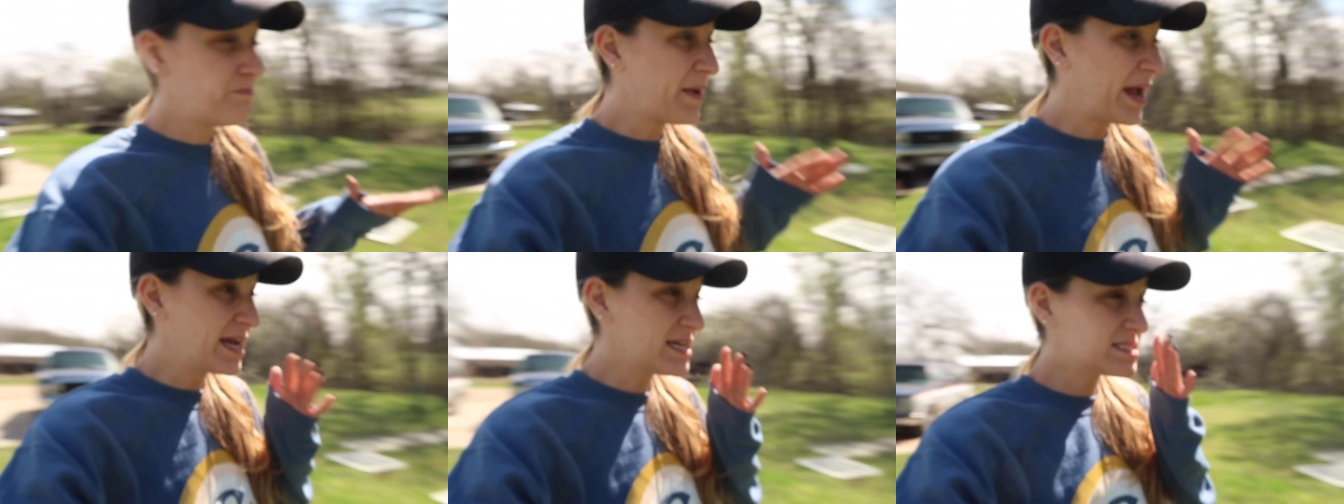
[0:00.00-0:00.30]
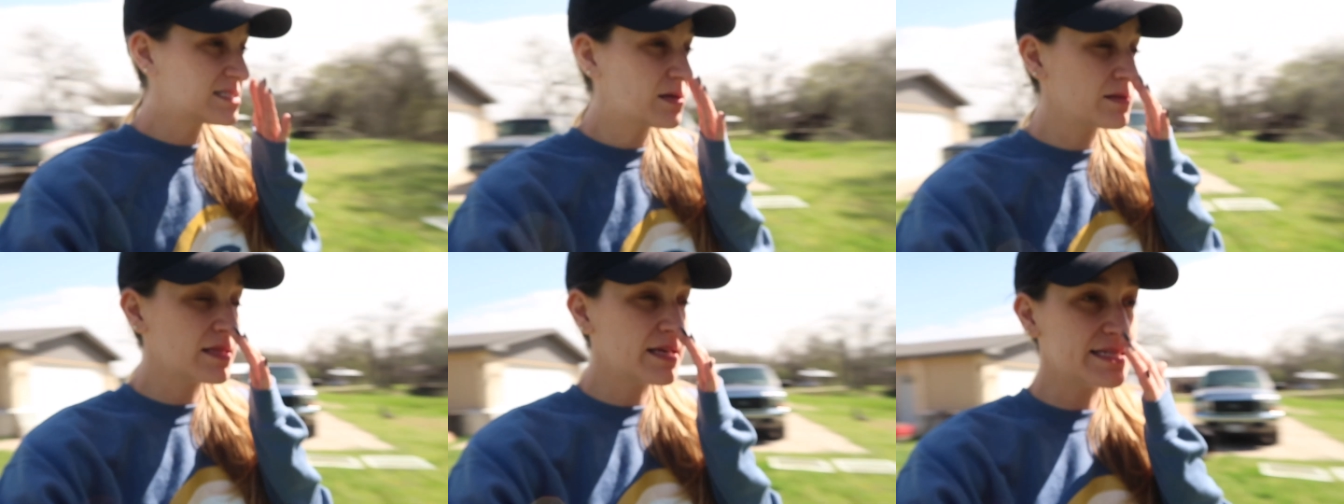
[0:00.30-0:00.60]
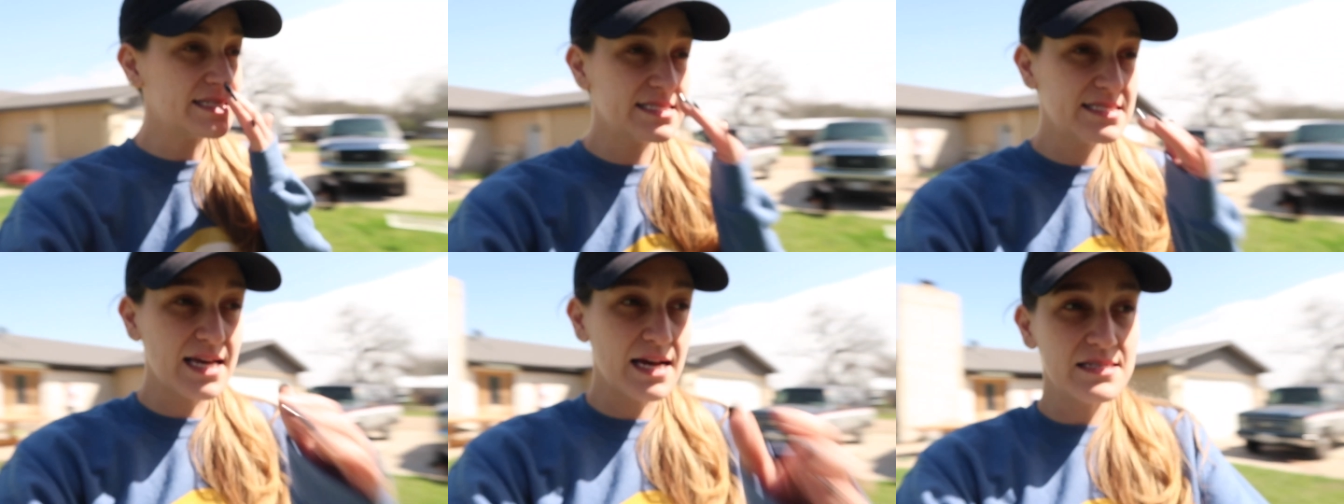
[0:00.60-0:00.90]
based on
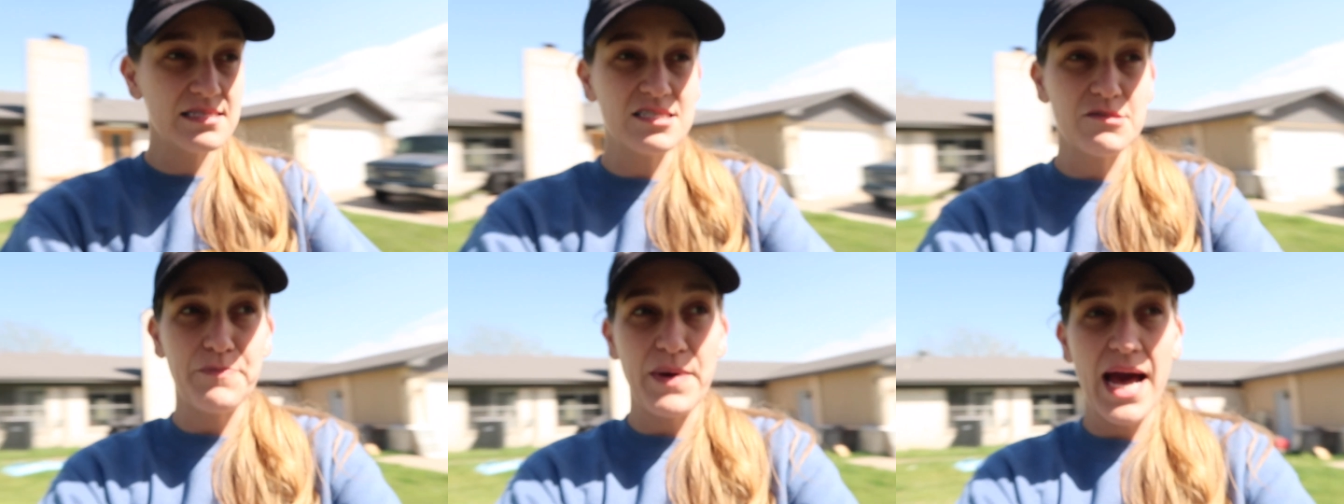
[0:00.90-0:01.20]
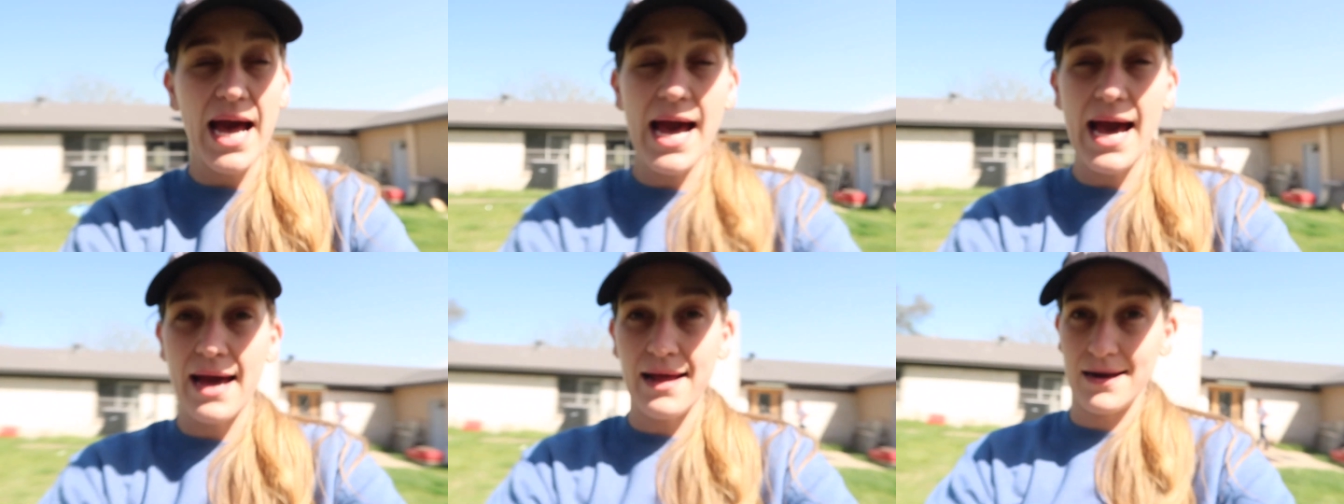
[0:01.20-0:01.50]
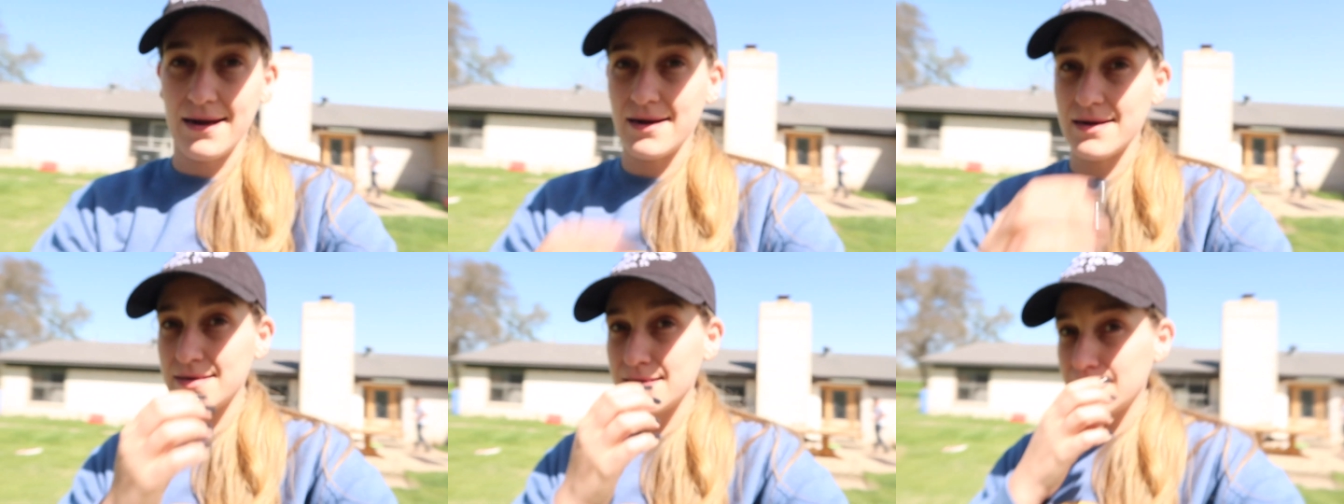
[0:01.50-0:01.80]
the sun's
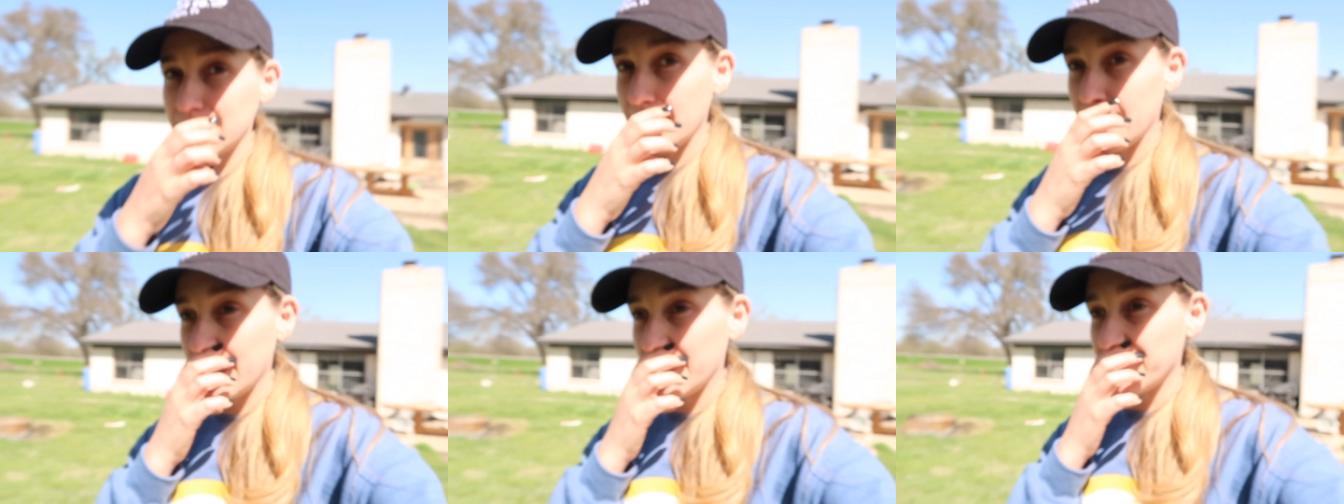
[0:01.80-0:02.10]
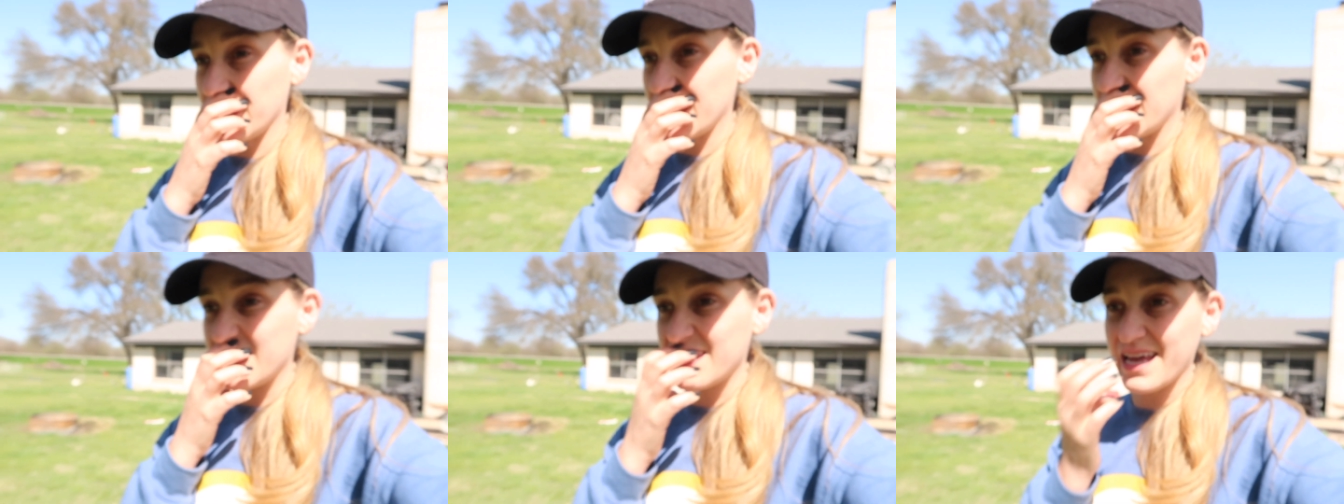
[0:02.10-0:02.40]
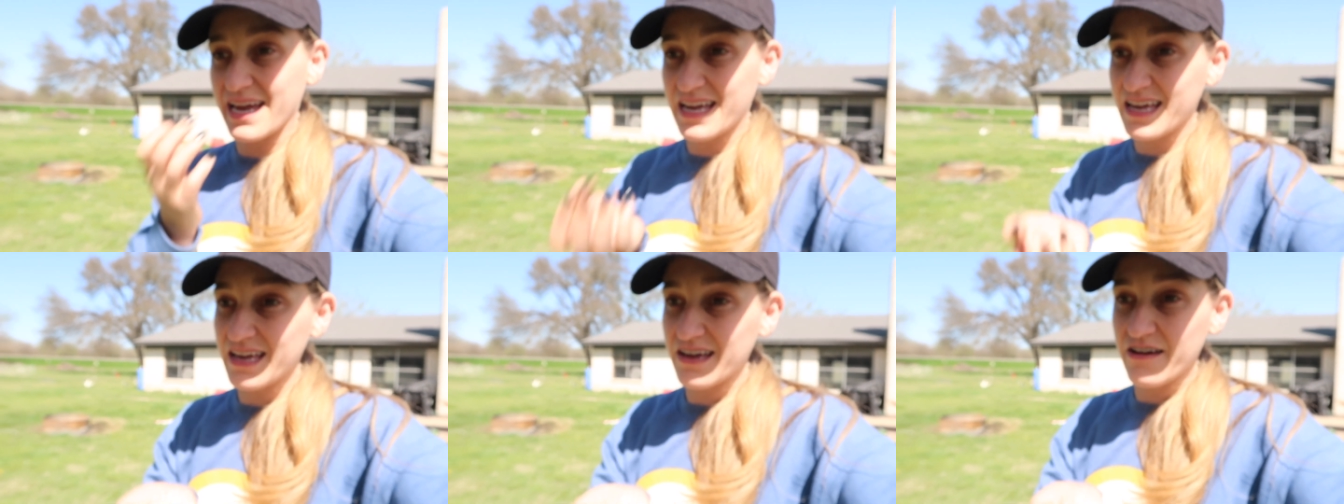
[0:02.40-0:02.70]
pattern, I
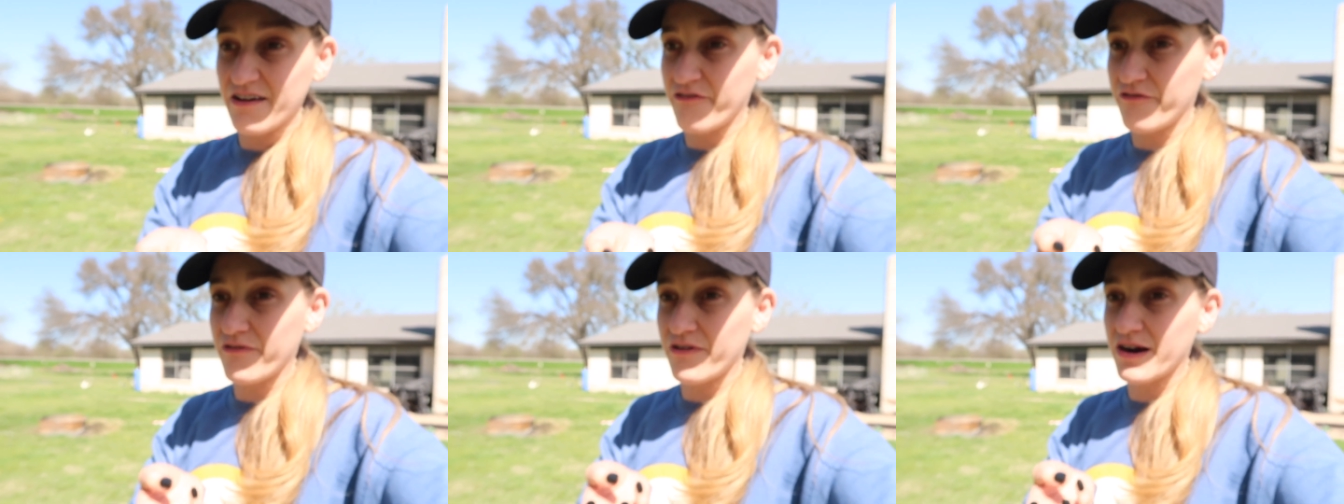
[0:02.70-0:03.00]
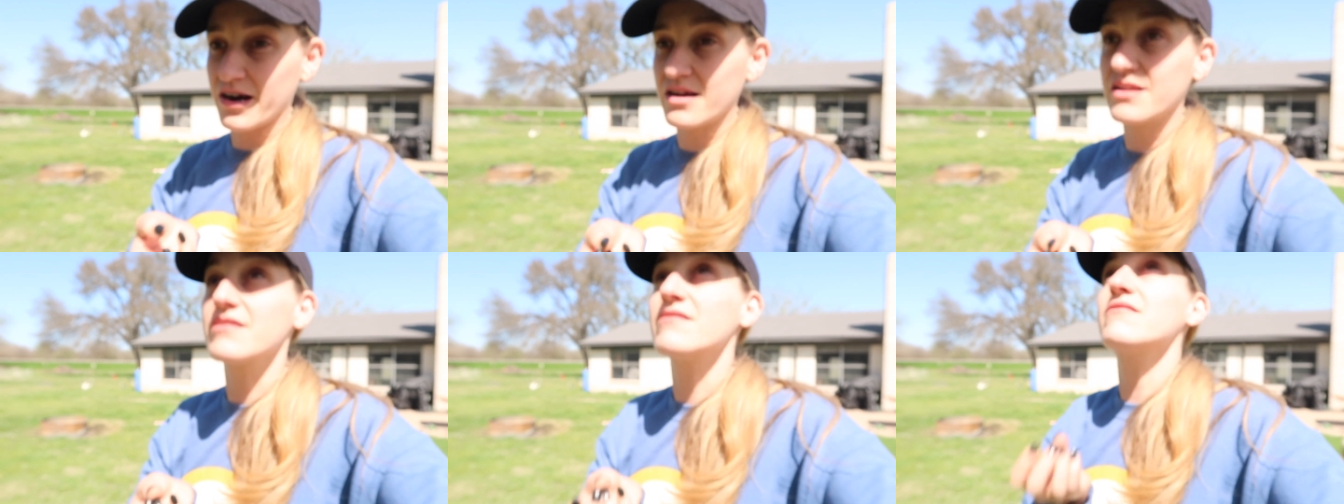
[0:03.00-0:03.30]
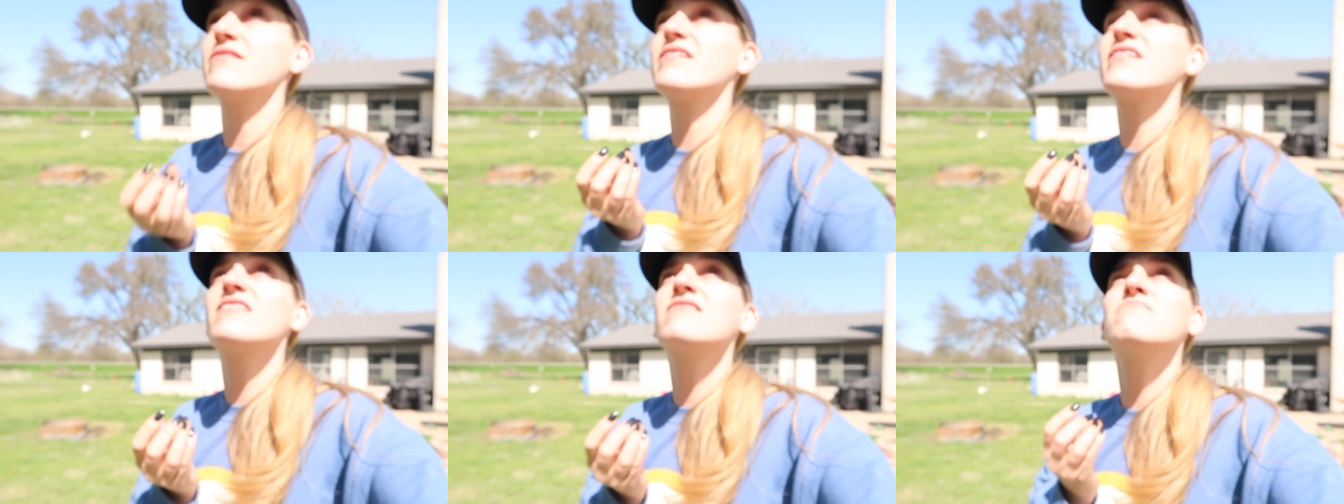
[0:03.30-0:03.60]
mean, like if we're
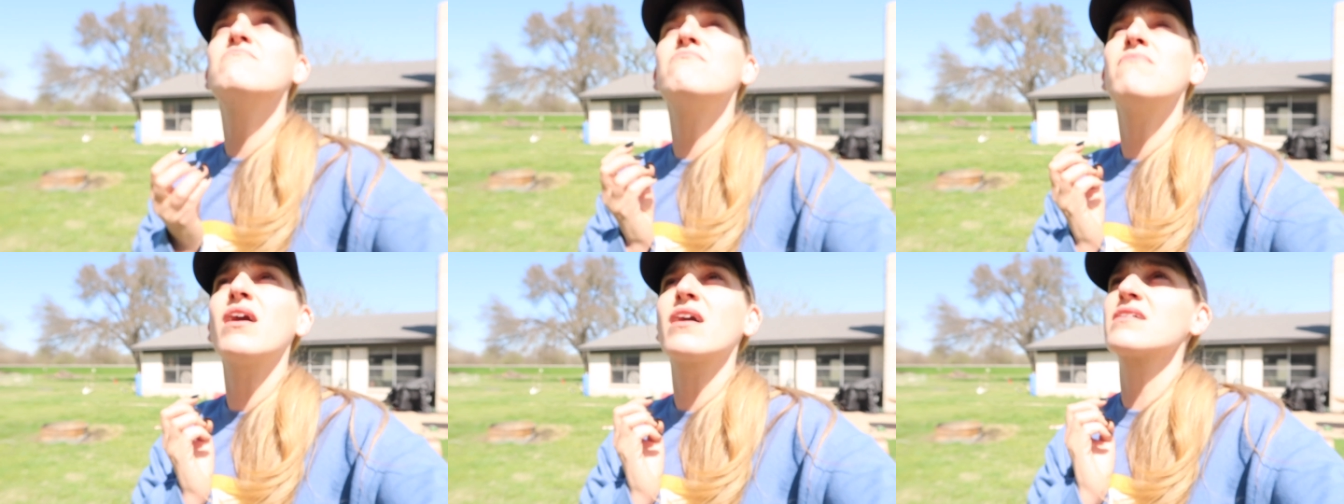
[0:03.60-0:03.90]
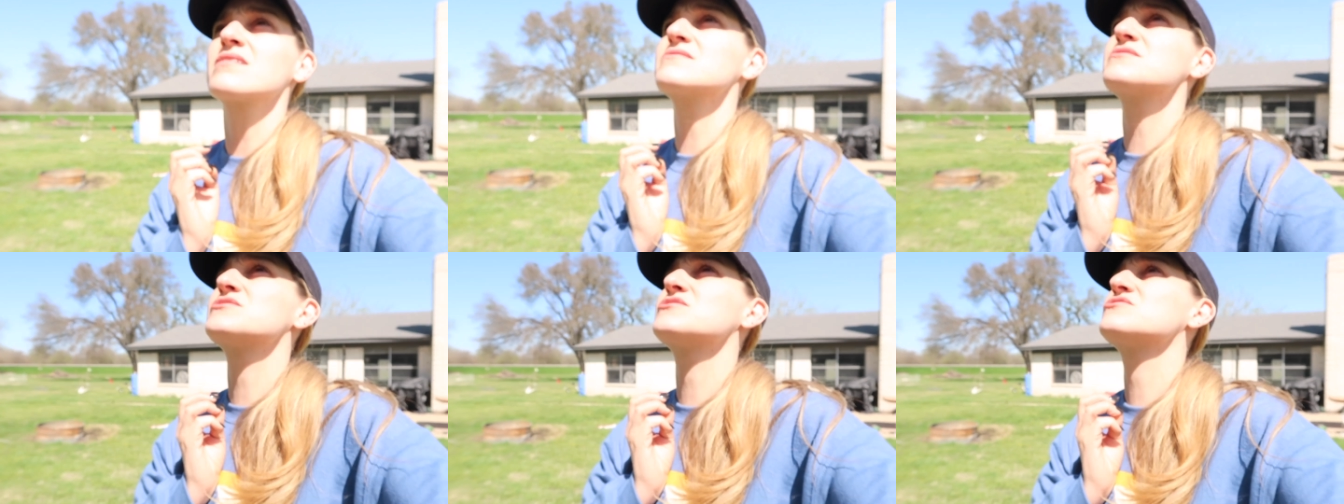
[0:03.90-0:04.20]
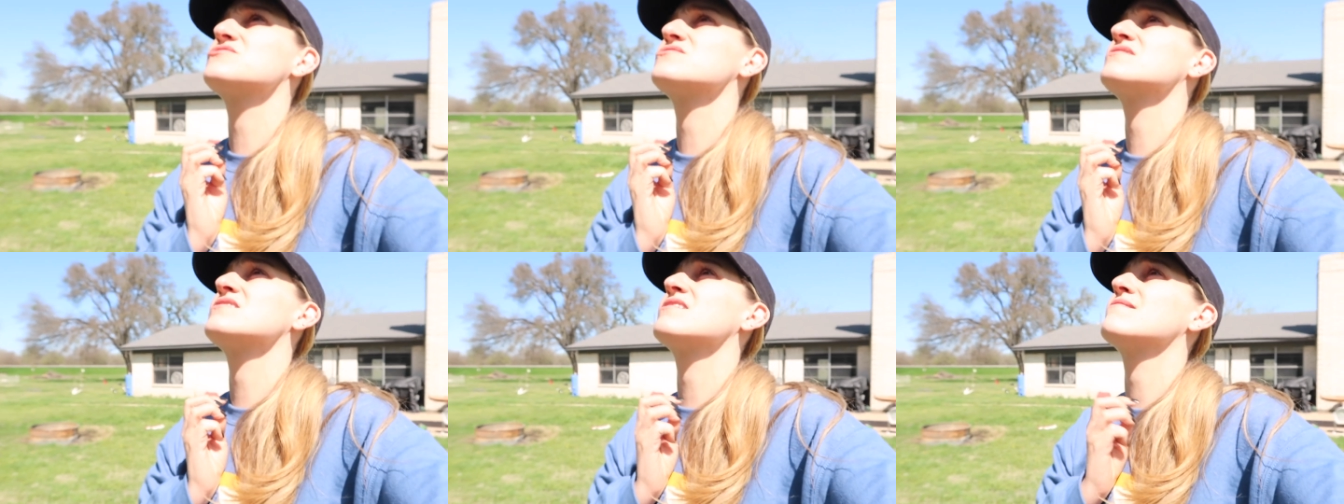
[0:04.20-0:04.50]
in, in March,